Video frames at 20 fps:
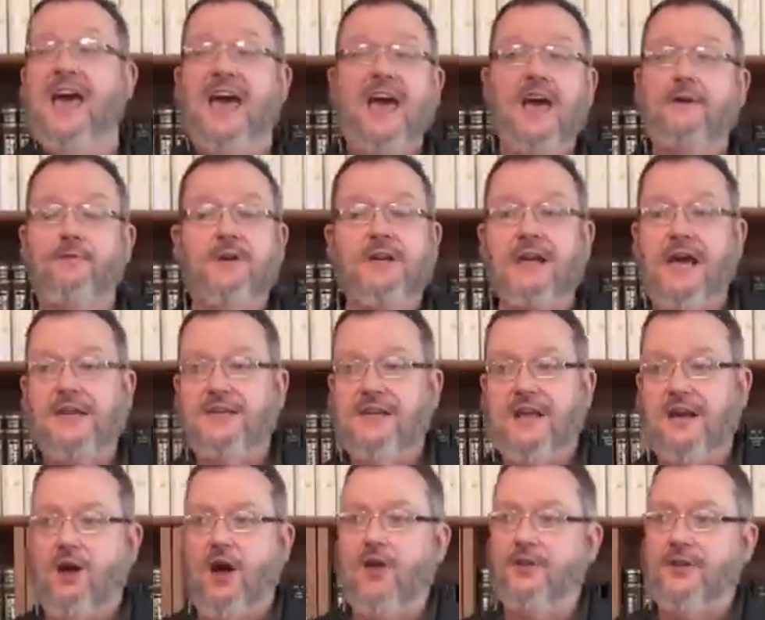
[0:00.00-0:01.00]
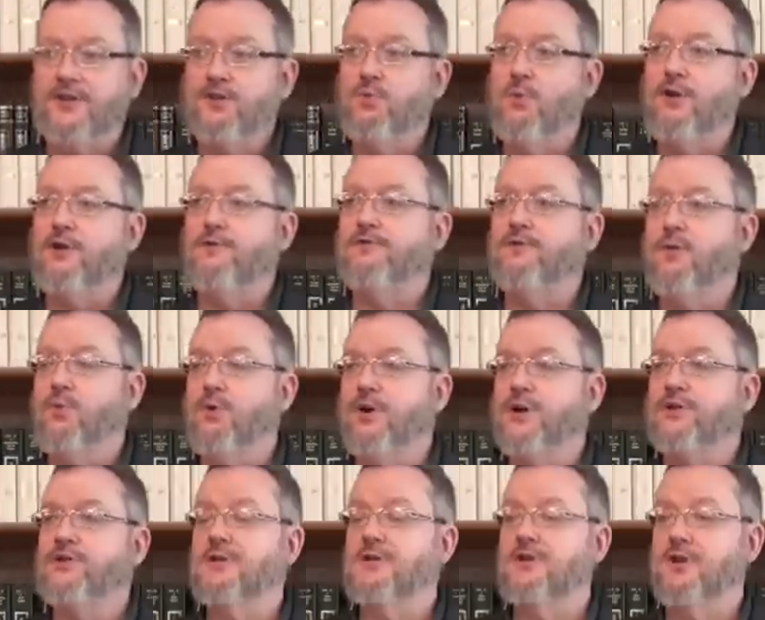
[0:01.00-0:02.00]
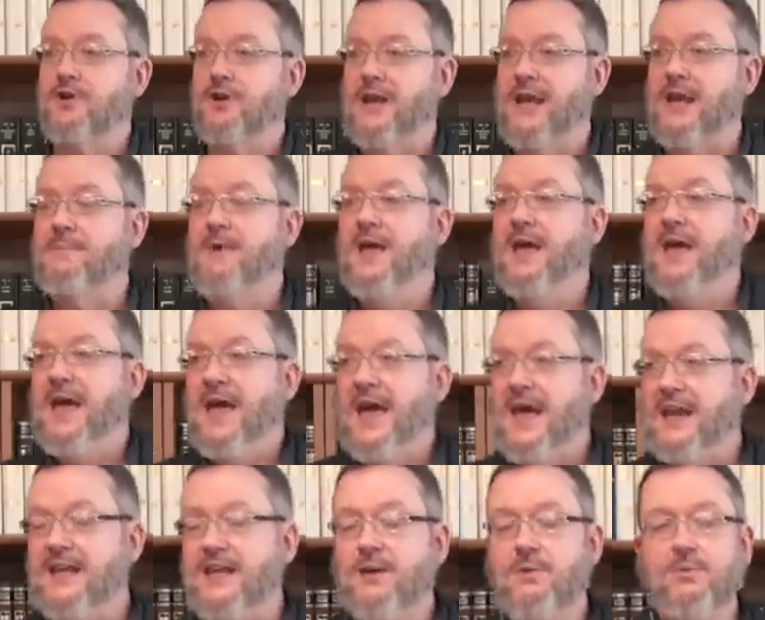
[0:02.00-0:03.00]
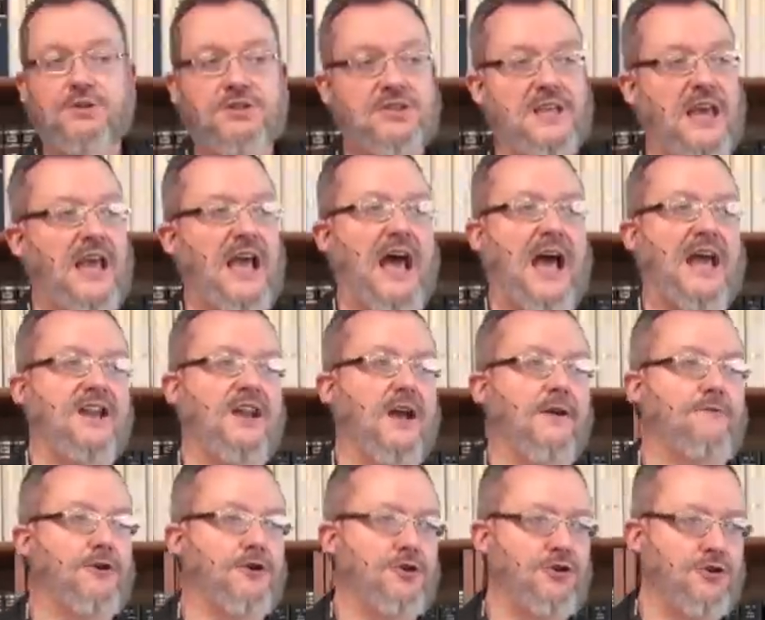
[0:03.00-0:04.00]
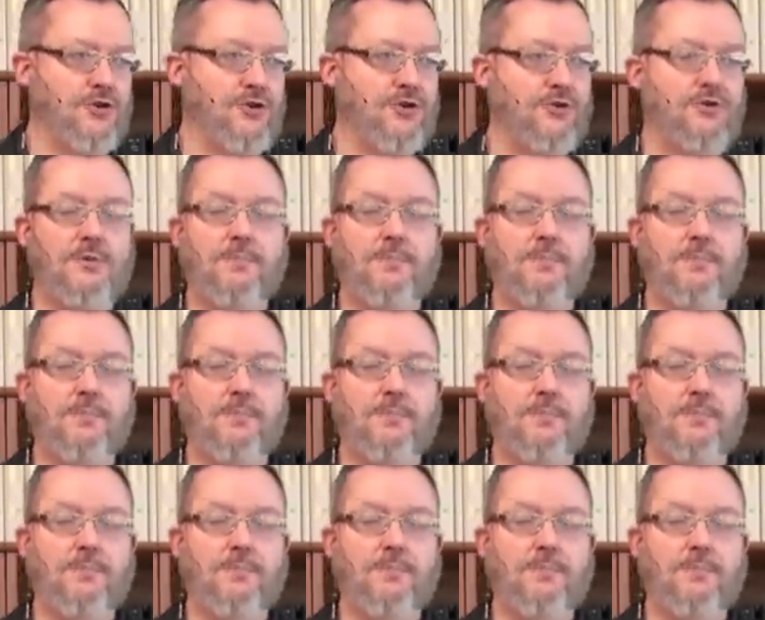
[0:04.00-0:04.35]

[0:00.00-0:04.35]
Have we not done all these wonderful works in your name? And he will say, I never knew you.